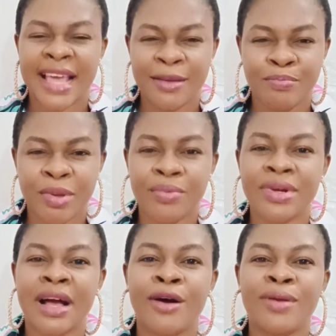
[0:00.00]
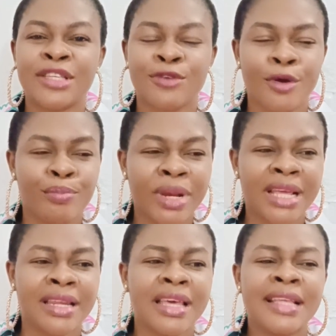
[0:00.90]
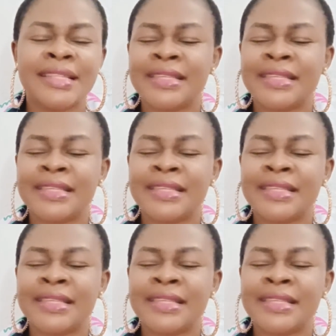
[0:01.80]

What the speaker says: Like people that always complain,